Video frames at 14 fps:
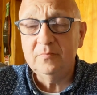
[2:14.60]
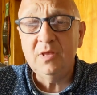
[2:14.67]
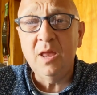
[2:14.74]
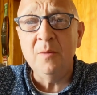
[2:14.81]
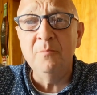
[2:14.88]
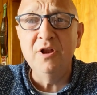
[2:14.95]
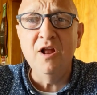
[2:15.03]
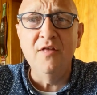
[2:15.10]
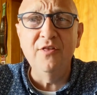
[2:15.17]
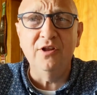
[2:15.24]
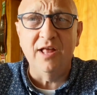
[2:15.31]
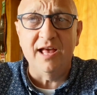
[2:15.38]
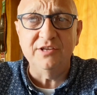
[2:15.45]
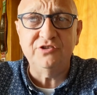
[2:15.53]
But
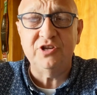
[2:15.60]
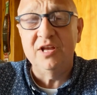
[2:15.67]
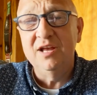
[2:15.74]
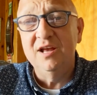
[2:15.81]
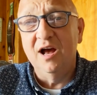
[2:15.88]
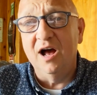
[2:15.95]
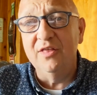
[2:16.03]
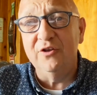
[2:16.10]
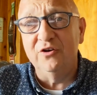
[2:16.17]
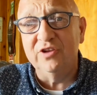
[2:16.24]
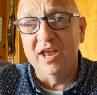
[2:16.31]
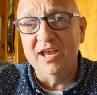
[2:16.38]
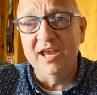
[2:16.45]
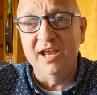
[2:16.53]
nonetheless, uh, they're
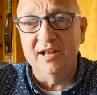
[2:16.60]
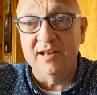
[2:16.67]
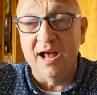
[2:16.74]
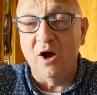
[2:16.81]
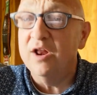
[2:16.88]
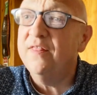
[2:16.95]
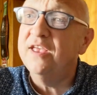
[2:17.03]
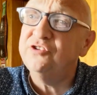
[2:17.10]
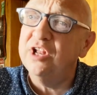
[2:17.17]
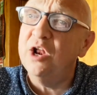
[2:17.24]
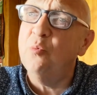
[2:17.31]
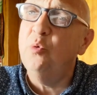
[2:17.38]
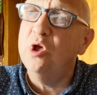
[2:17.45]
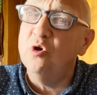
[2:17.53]
taking it down, and they said it
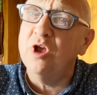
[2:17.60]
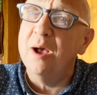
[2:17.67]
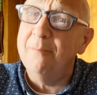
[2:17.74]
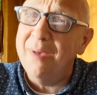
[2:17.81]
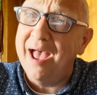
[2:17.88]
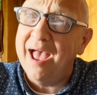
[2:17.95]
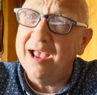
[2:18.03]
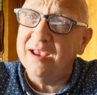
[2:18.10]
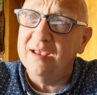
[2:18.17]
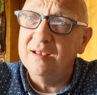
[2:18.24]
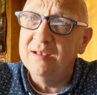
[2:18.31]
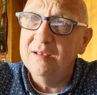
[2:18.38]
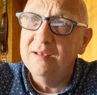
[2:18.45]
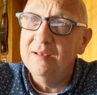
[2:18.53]
will come back,
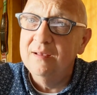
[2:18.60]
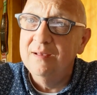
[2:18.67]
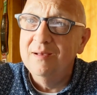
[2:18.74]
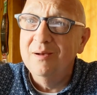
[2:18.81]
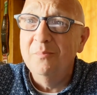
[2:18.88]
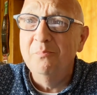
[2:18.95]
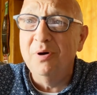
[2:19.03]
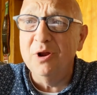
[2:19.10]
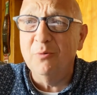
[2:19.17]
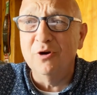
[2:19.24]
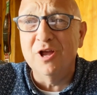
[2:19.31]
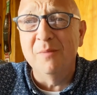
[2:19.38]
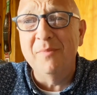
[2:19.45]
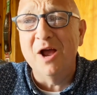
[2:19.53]
but it will
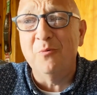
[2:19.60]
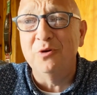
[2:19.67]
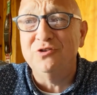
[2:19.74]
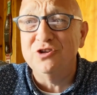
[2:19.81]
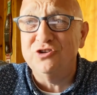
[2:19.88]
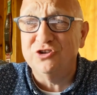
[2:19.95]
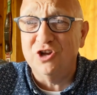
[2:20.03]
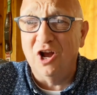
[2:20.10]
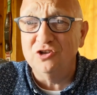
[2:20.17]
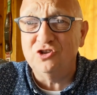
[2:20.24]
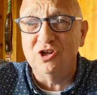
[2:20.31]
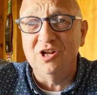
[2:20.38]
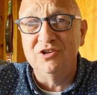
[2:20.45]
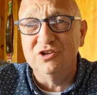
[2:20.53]
come back with
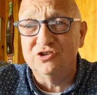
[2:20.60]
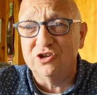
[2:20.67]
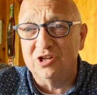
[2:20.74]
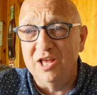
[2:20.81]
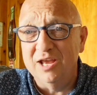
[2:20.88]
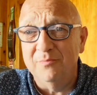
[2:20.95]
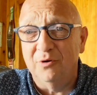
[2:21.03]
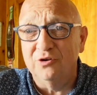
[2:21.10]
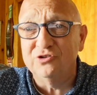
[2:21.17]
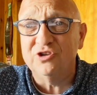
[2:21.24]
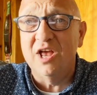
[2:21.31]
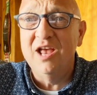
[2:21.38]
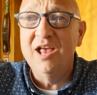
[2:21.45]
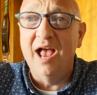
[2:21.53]
discussion and disclaimers
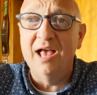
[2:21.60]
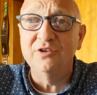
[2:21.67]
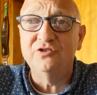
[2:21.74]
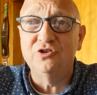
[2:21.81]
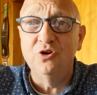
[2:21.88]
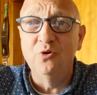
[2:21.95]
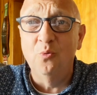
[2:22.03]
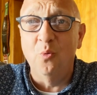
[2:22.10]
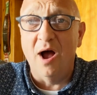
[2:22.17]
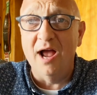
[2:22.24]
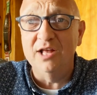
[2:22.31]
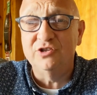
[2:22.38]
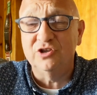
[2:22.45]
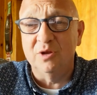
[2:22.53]
as to why
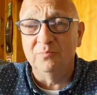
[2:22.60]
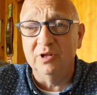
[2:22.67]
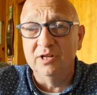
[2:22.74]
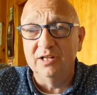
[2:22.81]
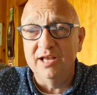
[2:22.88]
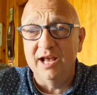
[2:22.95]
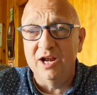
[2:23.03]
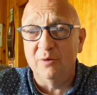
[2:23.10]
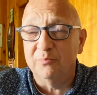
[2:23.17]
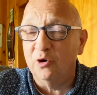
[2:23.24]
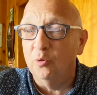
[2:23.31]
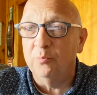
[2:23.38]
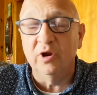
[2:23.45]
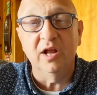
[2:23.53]
it's completely
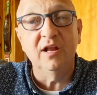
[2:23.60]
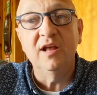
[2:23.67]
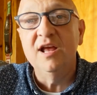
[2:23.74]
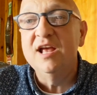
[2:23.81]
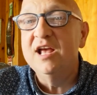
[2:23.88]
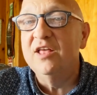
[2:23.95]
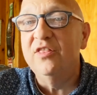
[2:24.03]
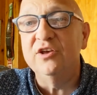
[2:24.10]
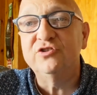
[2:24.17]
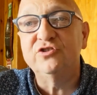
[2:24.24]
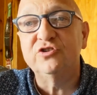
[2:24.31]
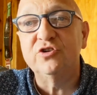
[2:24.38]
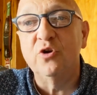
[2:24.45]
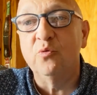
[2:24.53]
inappropriate.
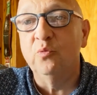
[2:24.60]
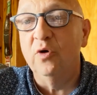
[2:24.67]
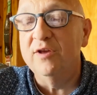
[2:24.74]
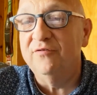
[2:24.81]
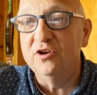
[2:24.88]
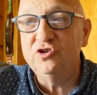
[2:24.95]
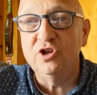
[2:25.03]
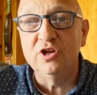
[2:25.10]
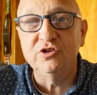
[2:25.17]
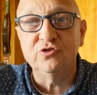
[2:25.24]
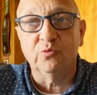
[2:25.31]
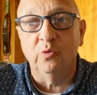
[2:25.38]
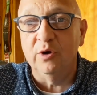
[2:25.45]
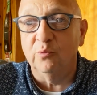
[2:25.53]
This revisionist
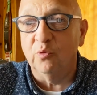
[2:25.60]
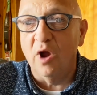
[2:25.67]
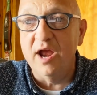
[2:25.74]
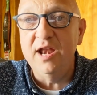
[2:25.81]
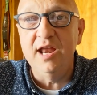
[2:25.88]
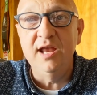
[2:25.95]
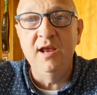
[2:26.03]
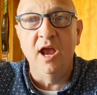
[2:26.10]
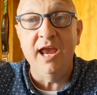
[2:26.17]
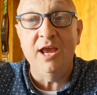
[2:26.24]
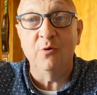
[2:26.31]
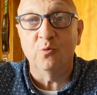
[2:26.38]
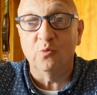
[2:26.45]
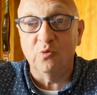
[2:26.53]
rewriting,
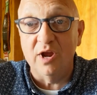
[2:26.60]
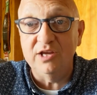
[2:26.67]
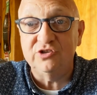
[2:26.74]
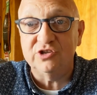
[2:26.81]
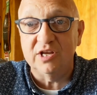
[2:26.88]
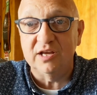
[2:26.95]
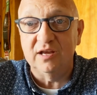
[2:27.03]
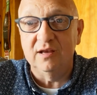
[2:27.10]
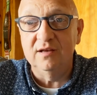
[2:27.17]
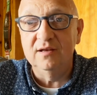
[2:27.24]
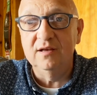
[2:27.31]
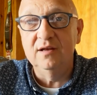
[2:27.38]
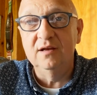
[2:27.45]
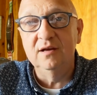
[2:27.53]
erasing
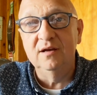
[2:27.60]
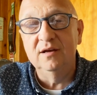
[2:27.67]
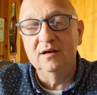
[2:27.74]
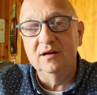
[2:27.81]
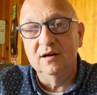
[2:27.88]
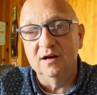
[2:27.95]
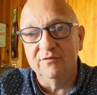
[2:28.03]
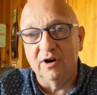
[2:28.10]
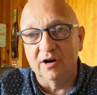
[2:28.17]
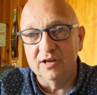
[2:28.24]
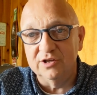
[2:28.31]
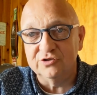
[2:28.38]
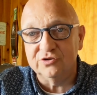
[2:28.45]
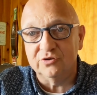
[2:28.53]
of our
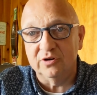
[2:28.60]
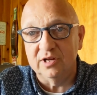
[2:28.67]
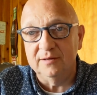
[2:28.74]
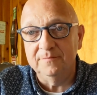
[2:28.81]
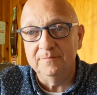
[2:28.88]
history.